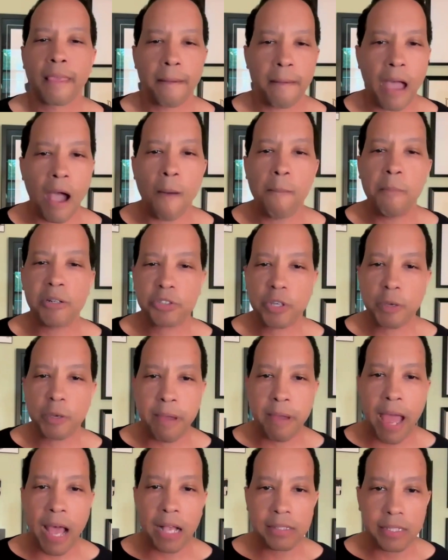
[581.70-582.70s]
how much
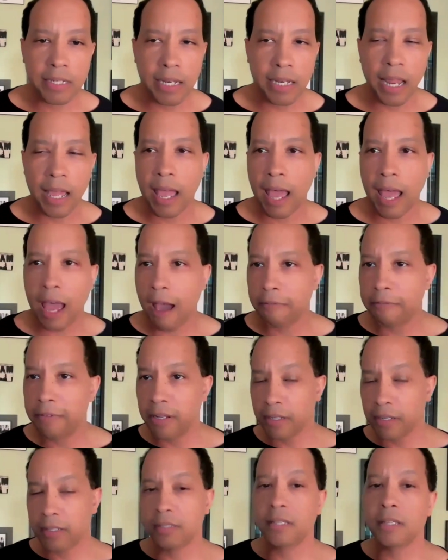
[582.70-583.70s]
capacity they have
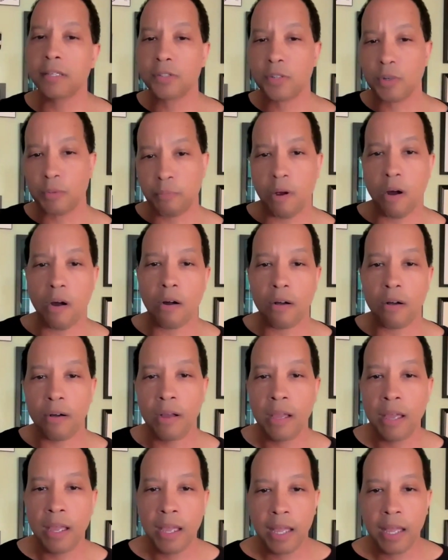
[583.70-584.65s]
to exist tomorrow.